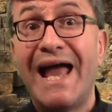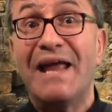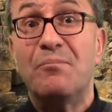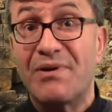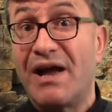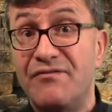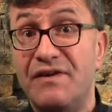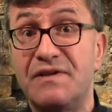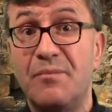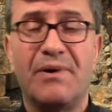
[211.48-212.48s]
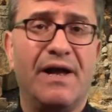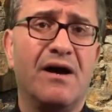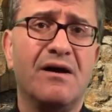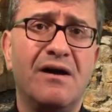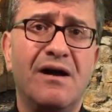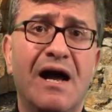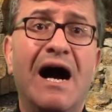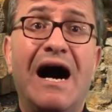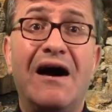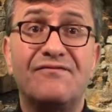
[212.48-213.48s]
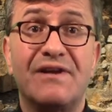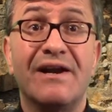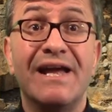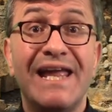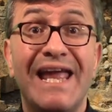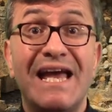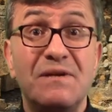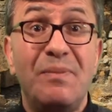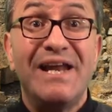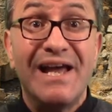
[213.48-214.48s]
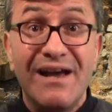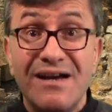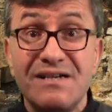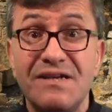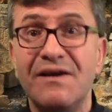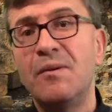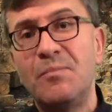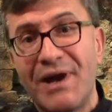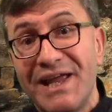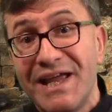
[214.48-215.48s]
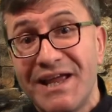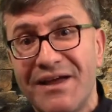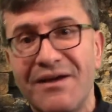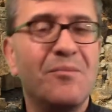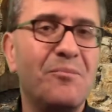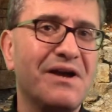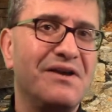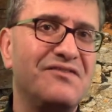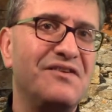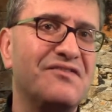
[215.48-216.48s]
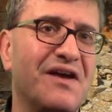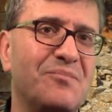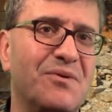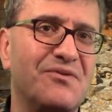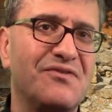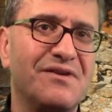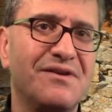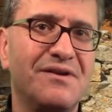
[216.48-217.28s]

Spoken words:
a private prayer, after He had been heard praying by His disciples.